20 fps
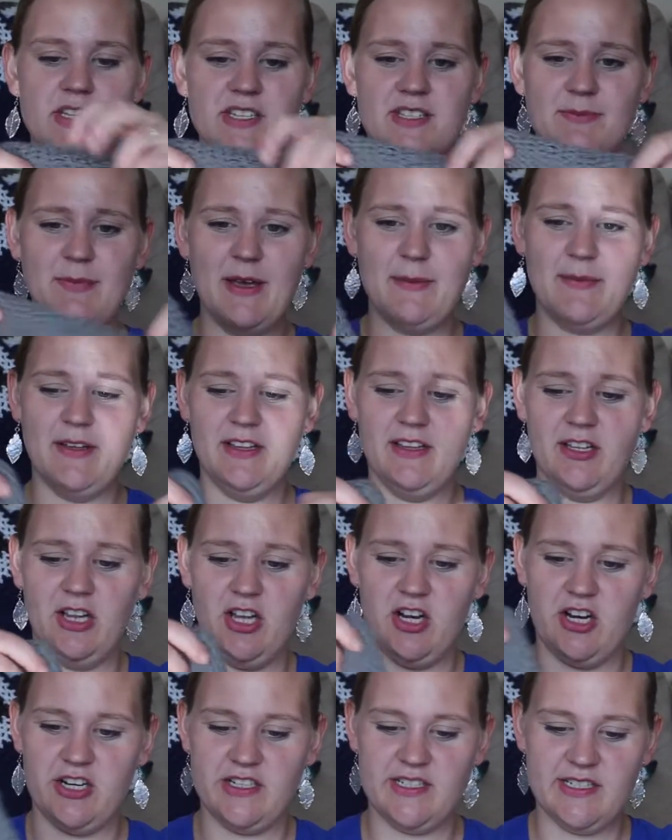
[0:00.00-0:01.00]
Might be a little
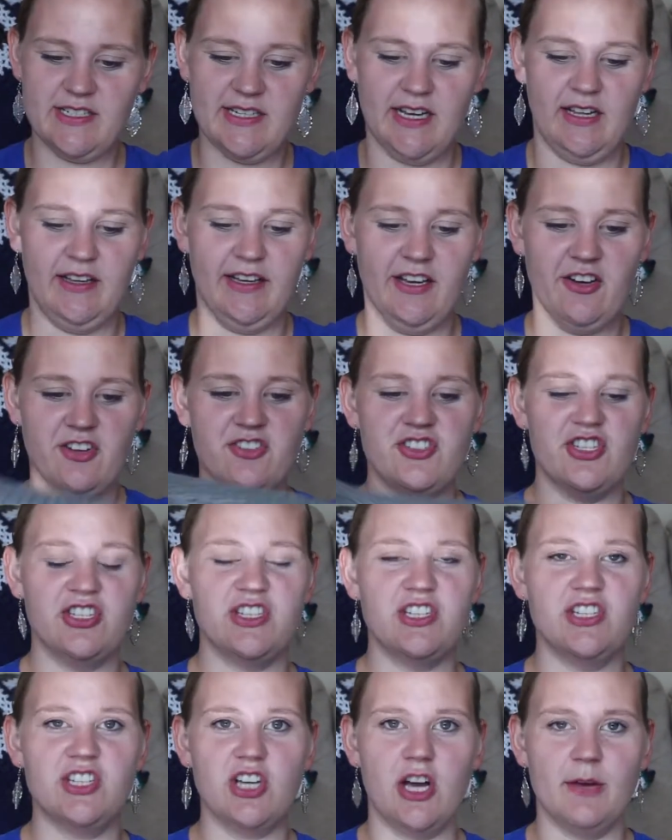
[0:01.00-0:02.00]
hard to tell here. It's just
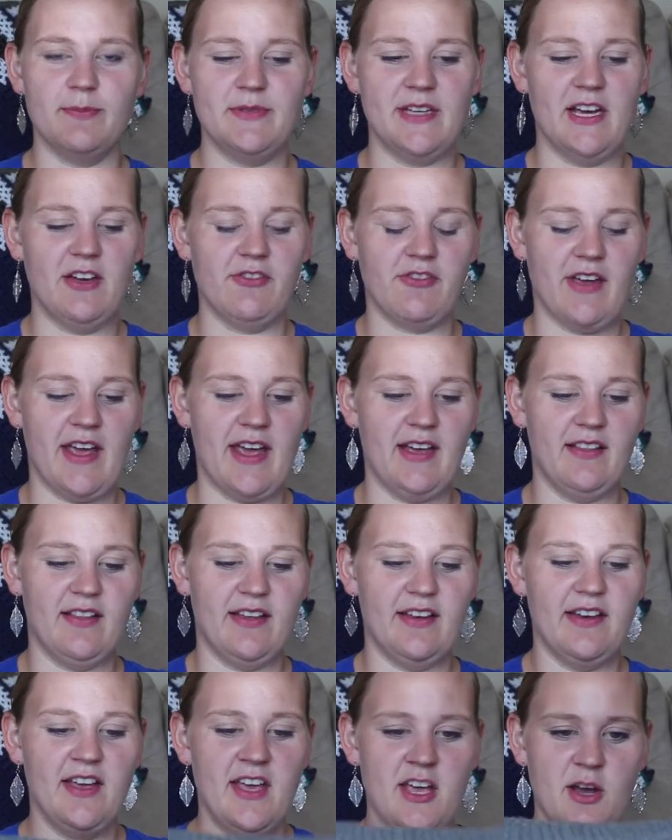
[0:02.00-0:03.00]
a top-down
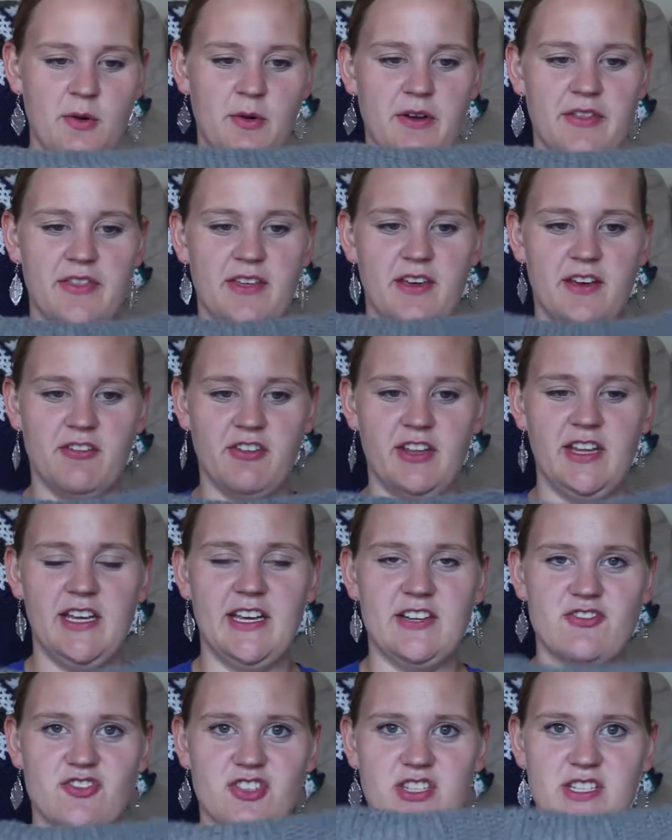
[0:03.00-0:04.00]
raglan with a really
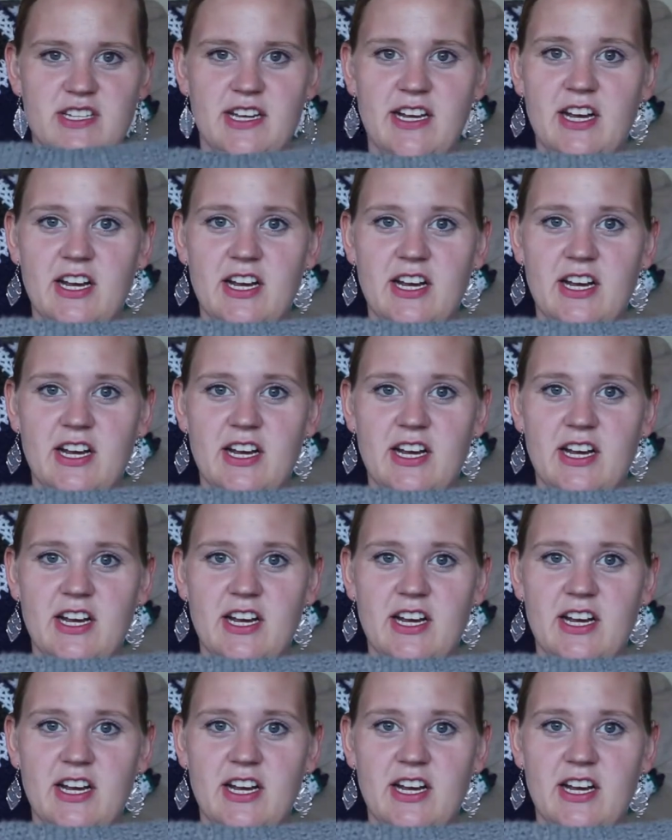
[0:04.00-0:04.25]
interesting